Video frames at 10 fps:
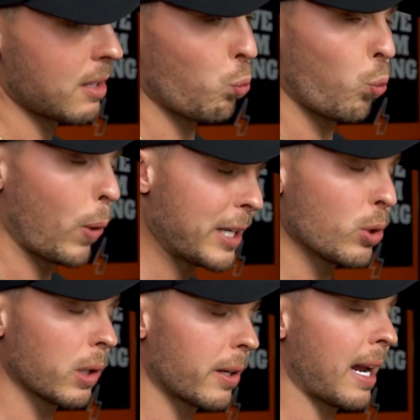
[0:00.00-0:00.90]
when
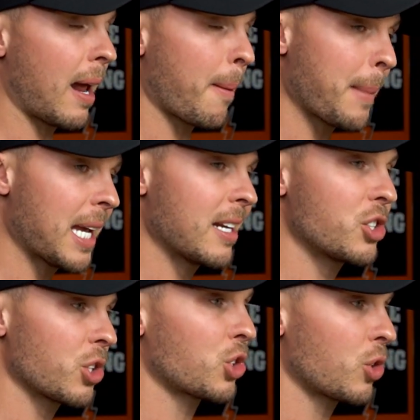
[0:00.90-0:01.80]
you learn how to manage
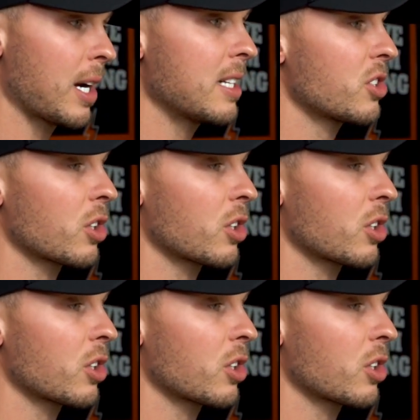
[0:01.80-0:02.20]
your trades, you're